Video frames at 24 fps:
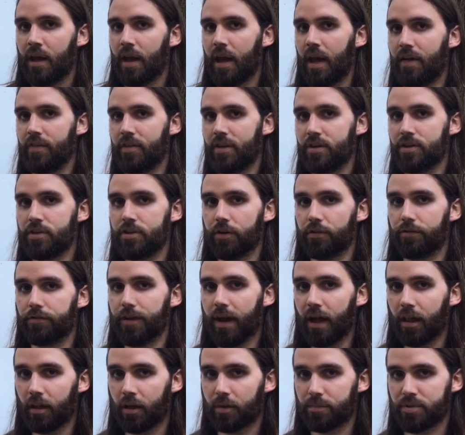And then
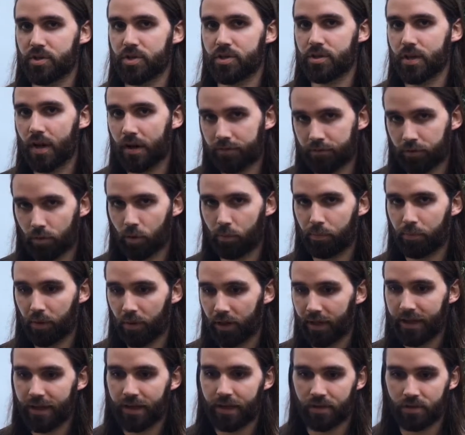develop several
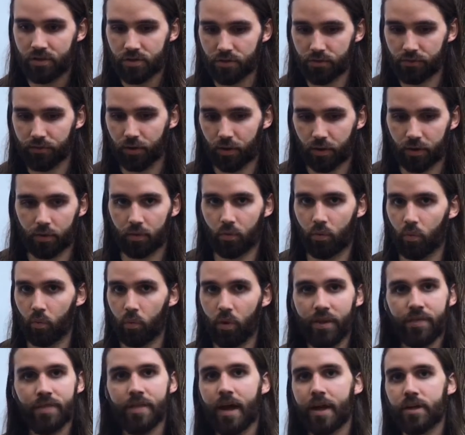plans for
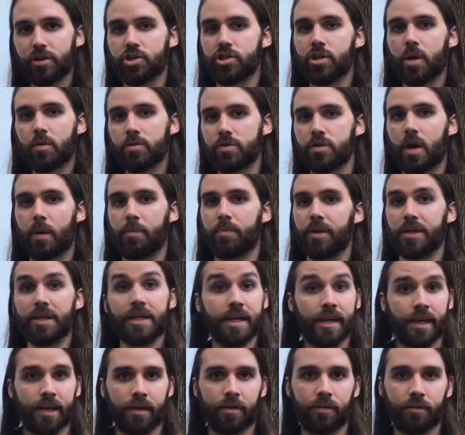when that shows up
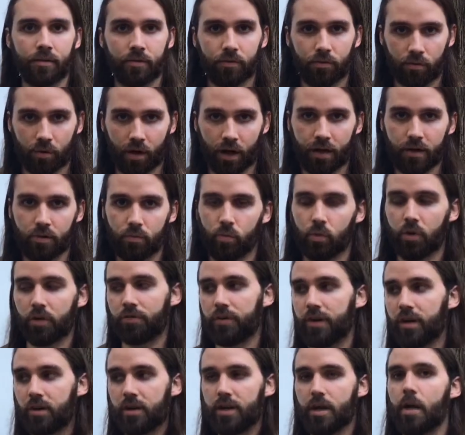again, right? We're
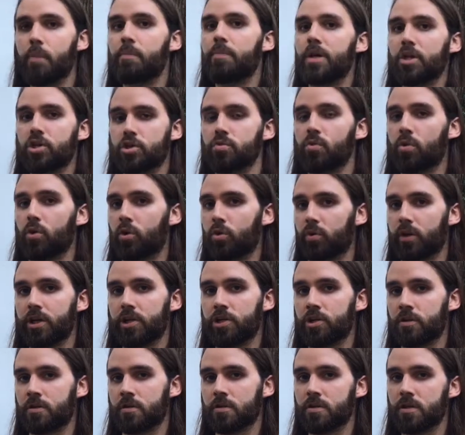very habitual
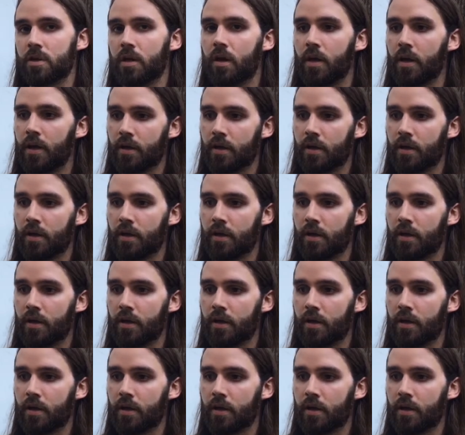creatures.